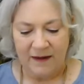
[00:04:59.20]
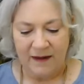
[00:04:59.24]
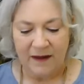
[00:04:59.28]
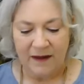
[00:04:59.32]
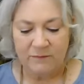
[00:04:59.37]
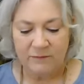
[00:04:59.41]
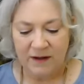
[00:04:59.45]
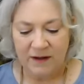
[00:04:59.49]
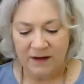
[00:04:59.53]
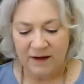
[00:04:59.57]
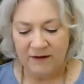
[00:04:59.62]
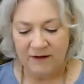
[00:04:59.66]

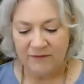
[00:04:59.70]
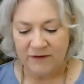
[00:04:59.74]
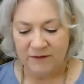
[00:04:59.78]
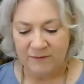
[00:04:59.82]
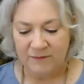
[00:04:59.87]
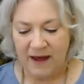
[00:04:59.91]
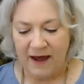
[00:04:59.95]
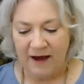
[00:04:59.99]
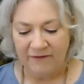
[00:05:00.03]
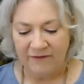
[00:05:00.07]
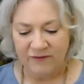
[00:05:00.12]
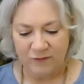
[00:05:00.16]
And many of
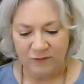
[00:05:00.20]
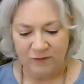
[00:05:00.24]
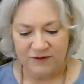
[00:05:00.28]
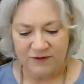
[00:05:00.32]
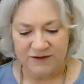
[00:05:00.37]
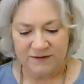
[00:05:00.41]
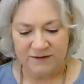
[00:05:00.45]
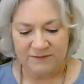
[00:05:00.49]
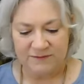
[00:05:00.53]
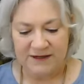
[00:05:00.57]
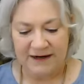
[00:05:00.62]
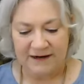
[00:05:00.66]
them
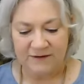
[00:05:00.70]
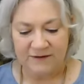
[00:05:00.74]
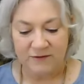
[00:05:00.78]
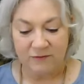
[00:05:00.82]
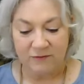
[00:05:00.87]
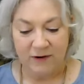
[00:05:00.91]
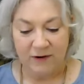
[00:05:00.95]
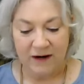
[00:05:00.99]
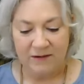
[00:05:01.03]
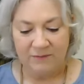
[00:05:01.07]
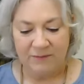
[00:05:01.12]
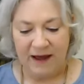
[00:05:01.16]
afterwards obtained
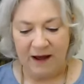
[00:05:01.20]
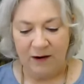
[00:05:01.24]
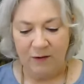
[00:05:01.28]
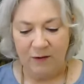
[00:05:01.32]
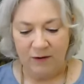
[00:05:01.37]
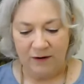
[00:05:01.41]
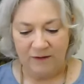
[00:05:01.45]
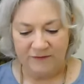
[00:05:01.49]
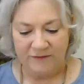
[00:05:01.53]
great power